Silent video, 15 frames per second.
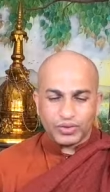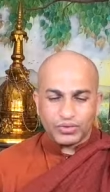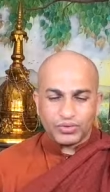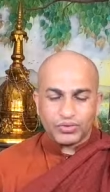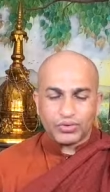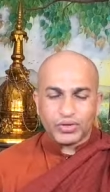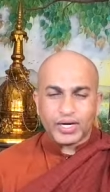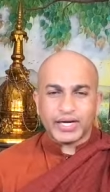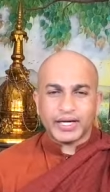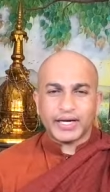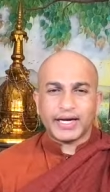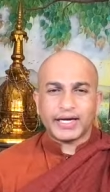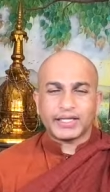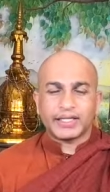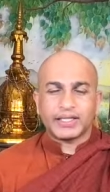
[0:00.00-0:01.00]
you can
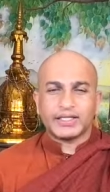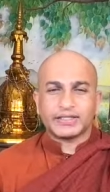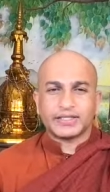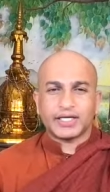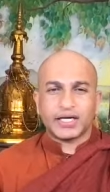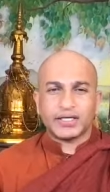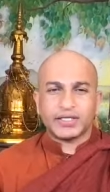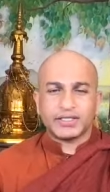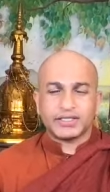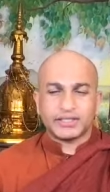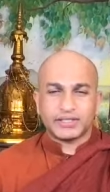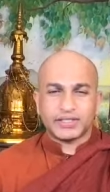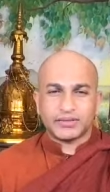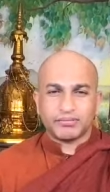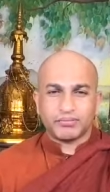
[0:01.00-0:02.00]
get this
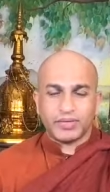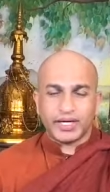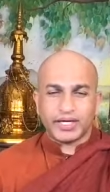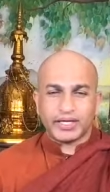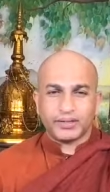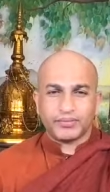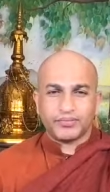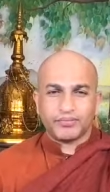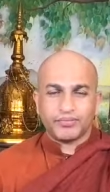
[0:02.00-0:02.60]
undisturbed mind.